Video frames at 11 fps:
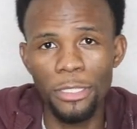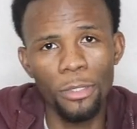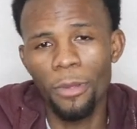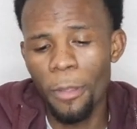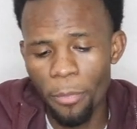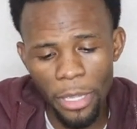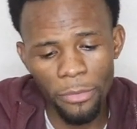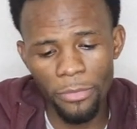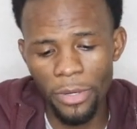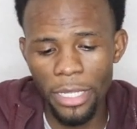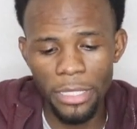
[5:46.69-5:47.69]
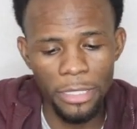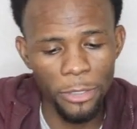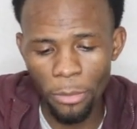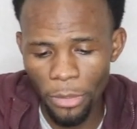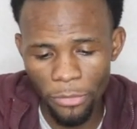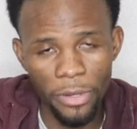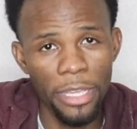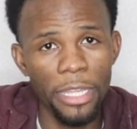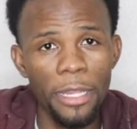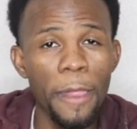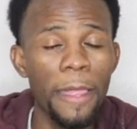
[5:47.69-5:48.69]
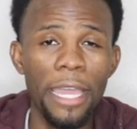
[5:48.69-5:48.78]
So make friends, don't be afraid,